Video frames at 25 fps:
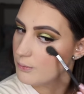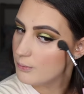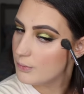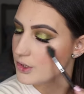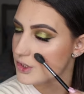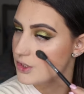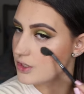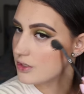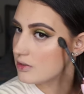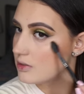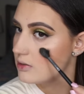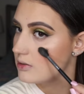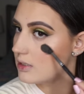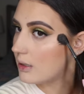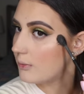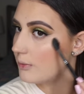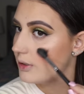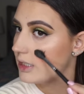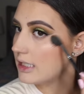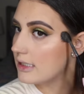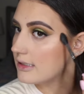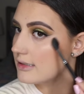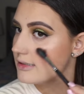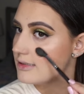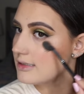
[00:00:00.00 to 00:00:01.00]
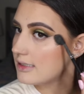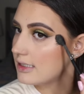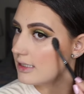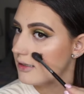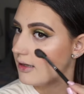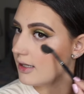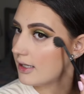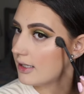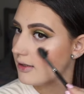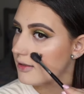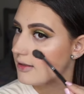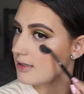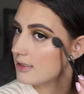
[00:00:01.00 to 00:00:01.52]
But just so that we can see
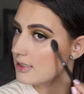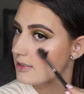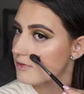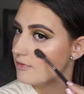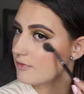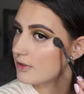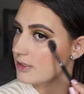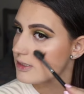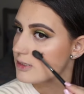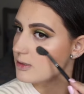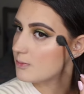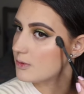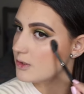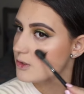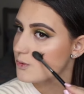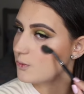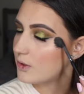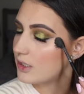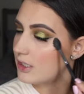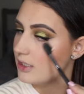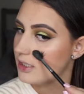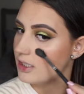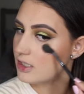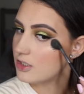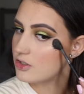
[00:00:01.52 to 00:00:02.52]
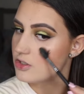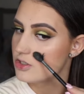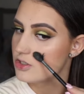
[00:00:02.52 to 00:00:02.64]
like the difference between each